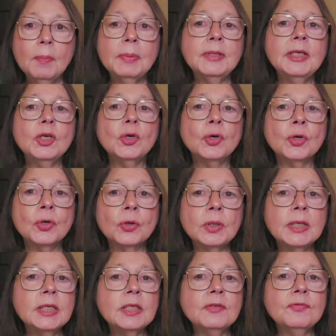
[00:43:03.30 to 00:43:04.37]
but the
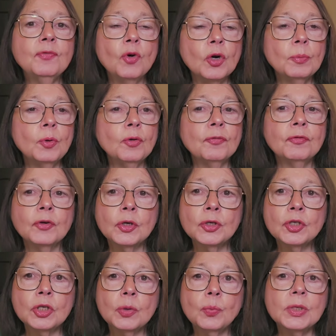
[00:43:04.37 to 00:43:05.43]
earliest formal
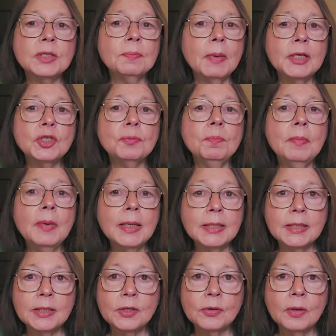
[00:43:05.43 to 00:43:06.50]
version was much
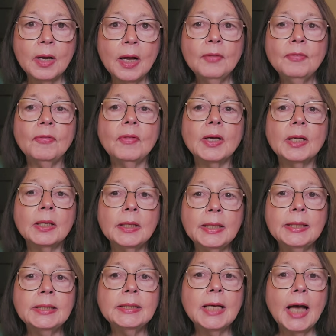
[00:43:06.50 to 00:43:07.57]
messier than the
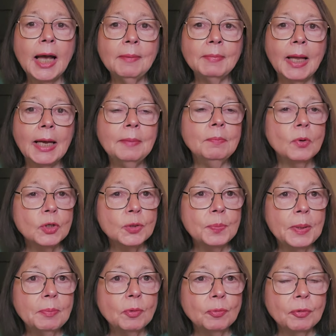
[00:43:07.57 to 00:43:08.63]
clean timeline most
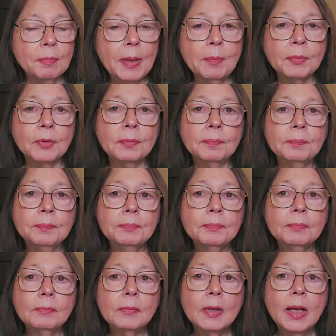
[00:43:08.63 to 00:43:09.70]
people remember.
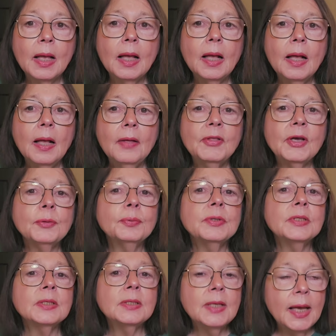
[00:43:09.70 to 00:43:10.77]
There were
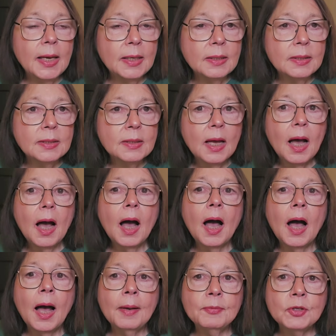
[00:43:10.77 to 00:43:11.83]
stains,
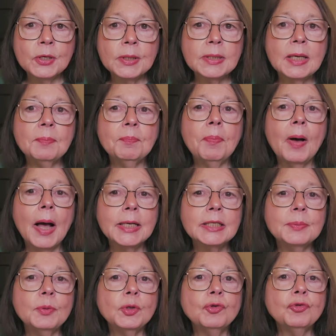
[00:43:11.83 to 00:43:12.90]
objects, and
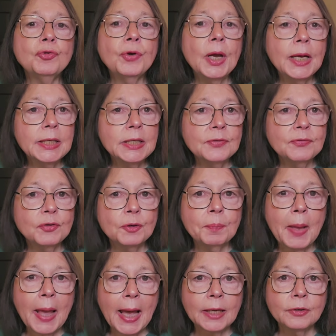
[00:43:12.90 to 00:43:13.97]
possible transfer
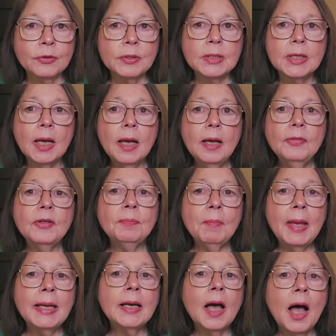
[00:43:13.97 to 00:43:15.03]
patterns that
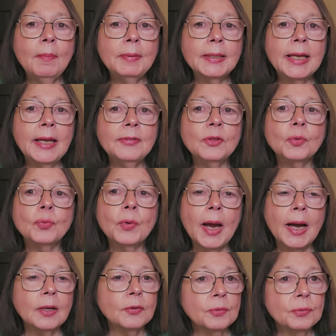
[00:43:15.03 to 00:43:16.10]
may complicate the
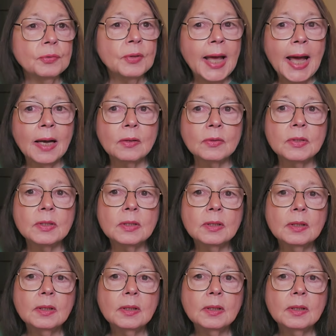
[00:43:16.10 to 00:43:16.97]
route through the house.